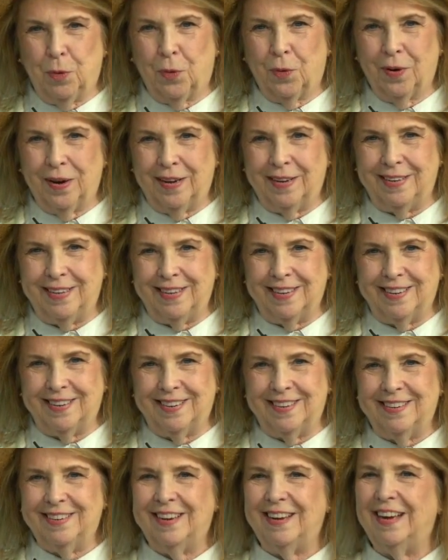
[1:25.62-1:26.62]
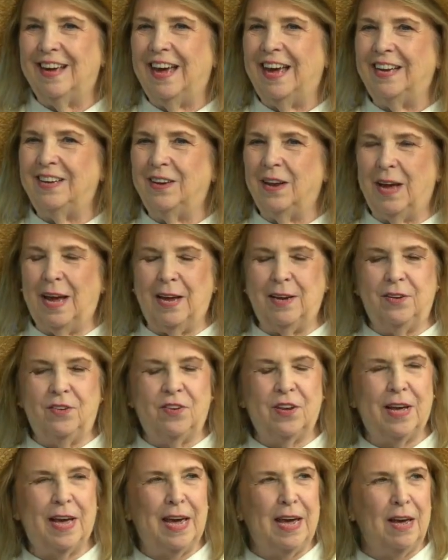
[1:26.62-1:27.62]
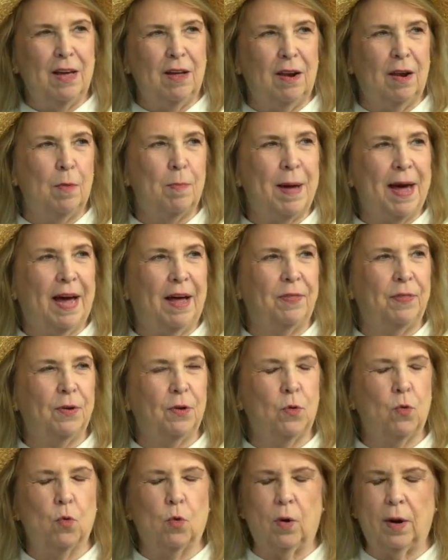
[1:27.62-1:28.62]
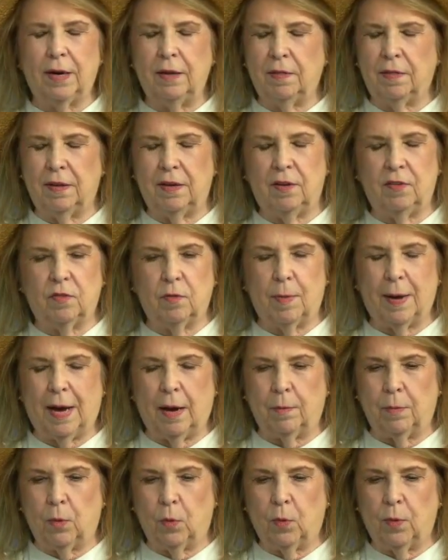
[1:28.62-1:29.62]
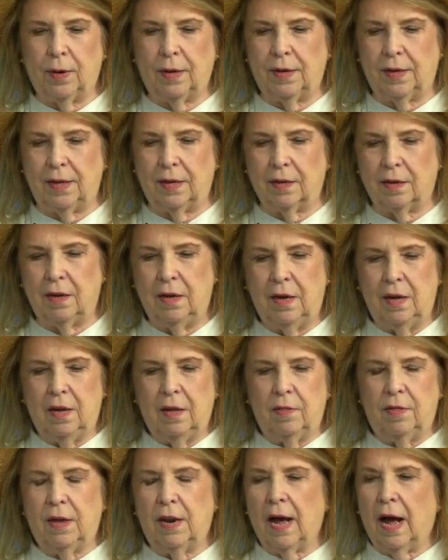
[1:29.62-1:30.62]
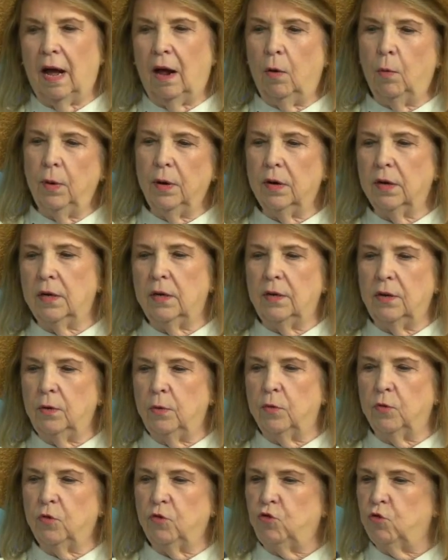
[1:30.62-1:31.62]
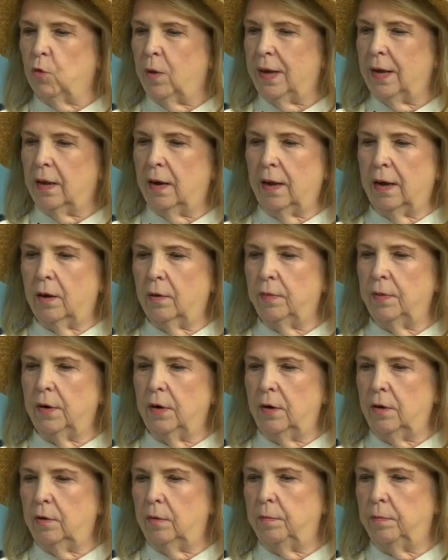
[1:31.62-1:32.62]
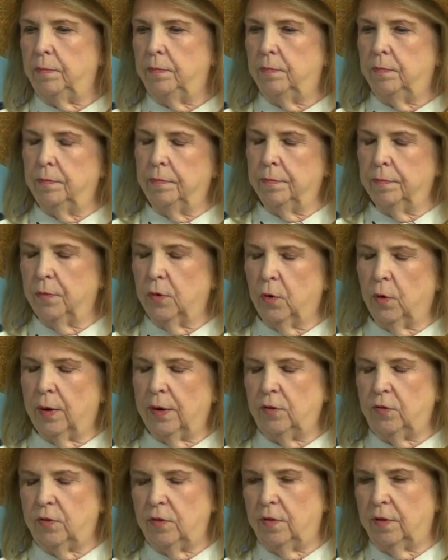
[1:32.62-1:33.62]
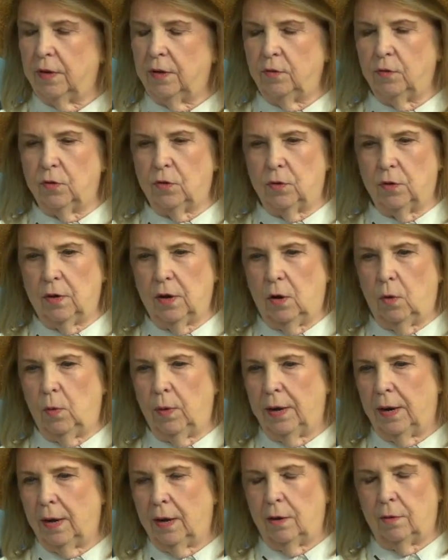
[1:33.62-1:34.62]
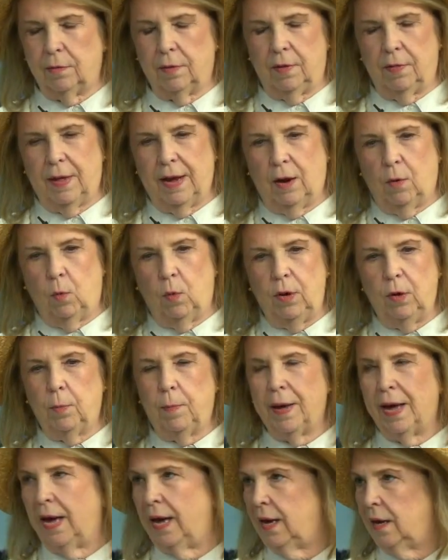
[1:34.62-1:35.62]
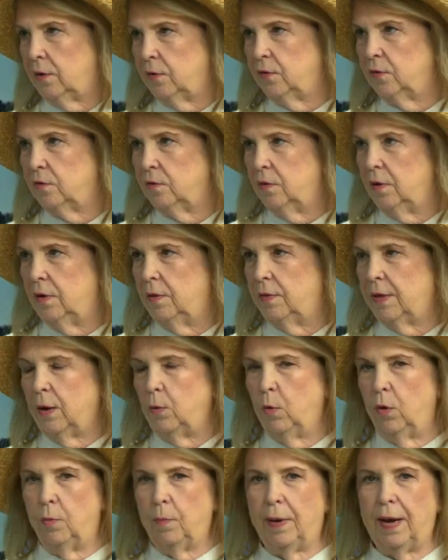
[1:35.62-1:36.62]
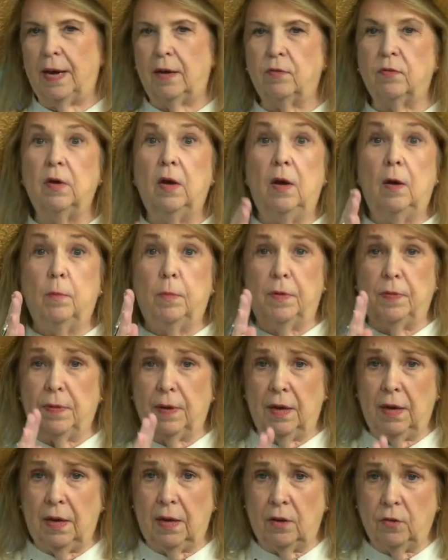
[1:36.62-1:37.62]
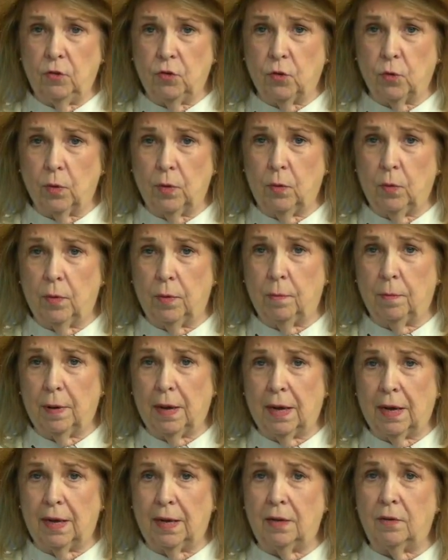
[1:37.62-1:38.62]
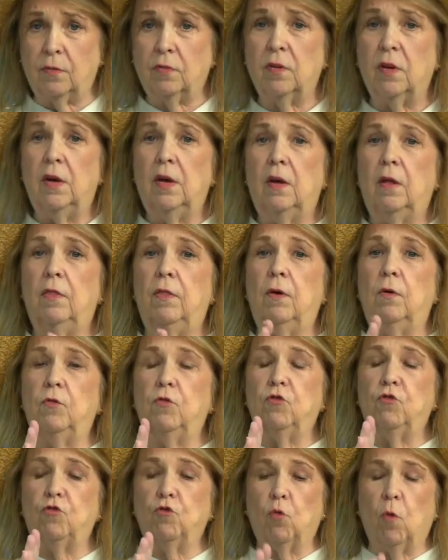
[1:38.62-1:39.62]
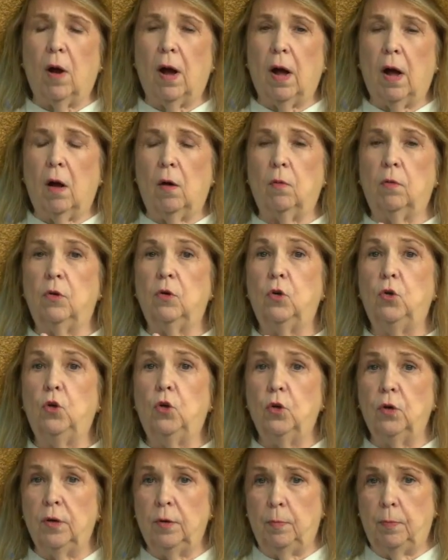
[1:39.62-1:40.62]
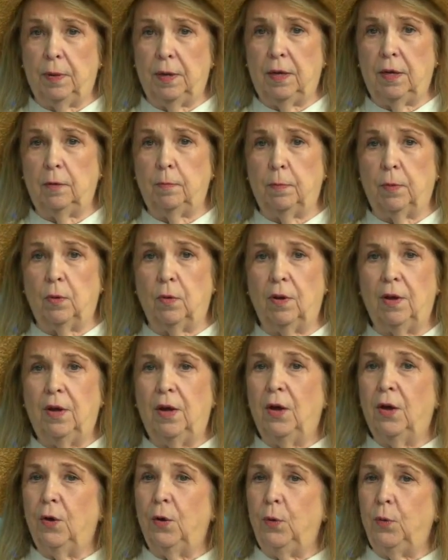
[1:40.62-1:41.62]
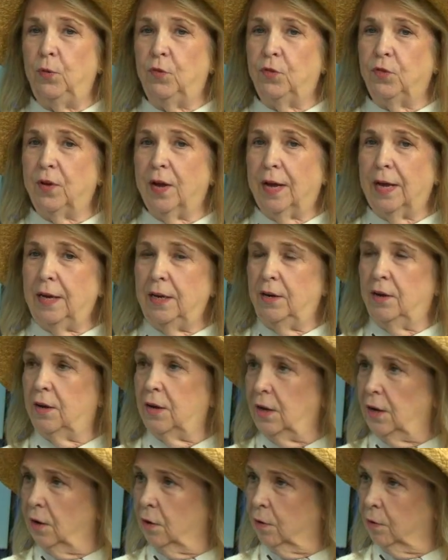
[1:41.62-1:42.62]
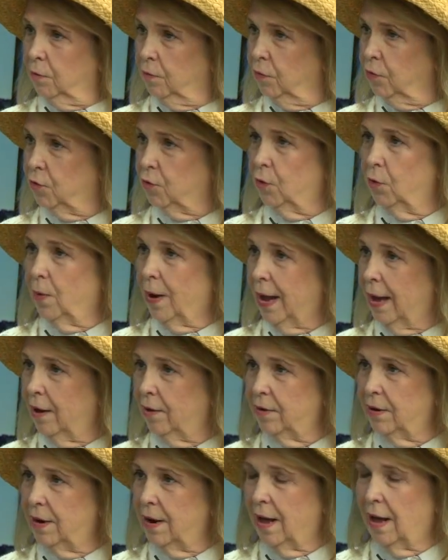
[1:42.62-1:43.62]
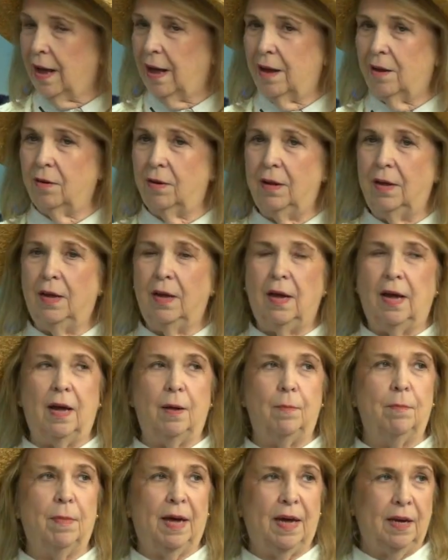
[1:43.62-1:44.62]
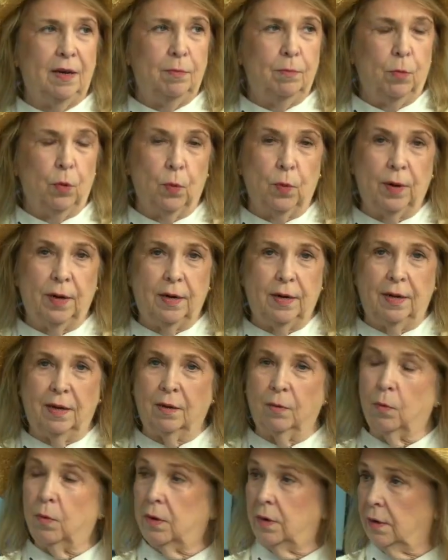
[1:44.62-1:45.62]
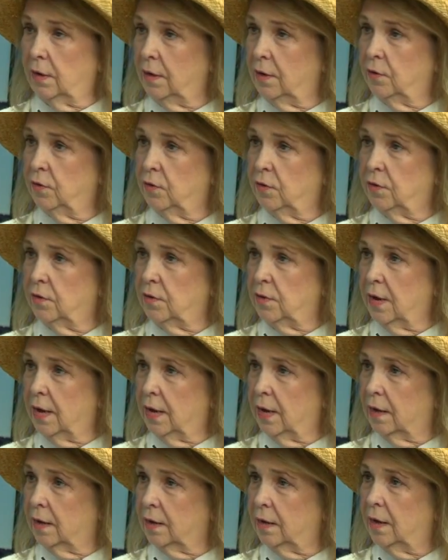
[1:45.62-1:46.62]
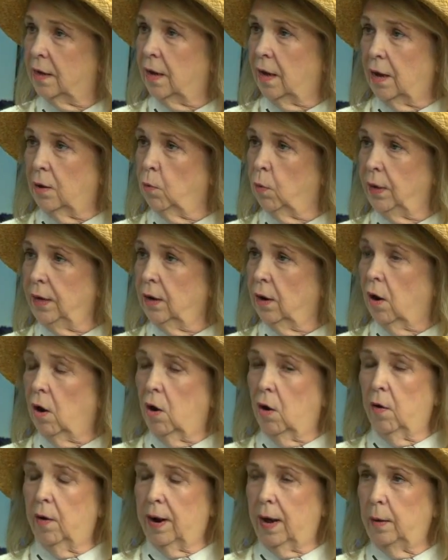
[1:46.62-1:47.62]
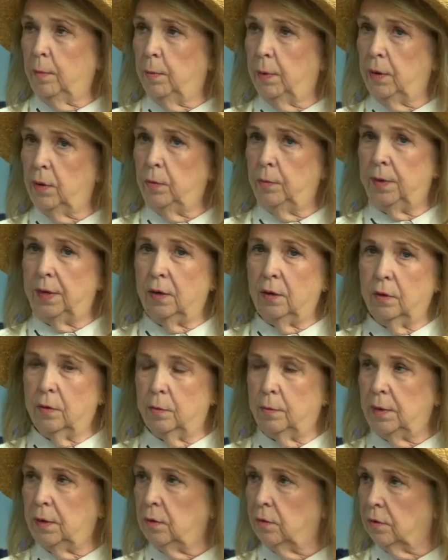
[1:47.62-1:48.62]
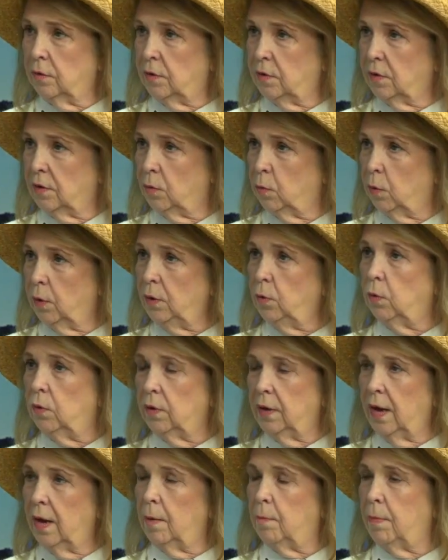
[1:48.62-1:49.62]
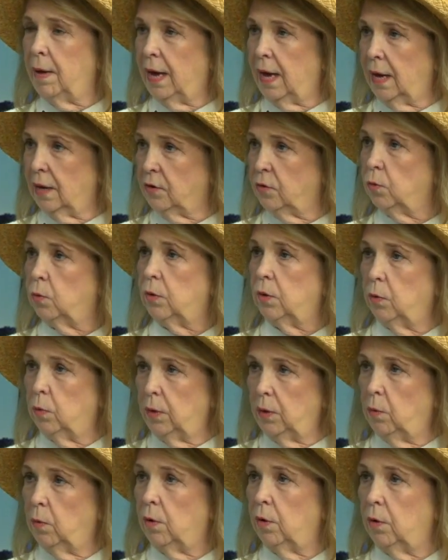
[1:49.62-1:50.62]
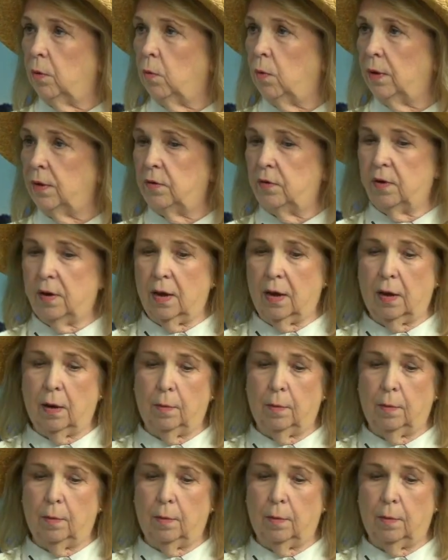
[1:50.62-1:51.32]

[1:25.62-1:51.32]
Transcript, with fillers: Meridian and, yeah. and tell about the great things about Meridian, then all we're going to do is dwell on the little crazy things that are going on that will pass. They will pass. But the history remains the strong, good people who stayed here throughout it all and made Meridian what it is today. And we are a booming community. We will get back to where we were at one time.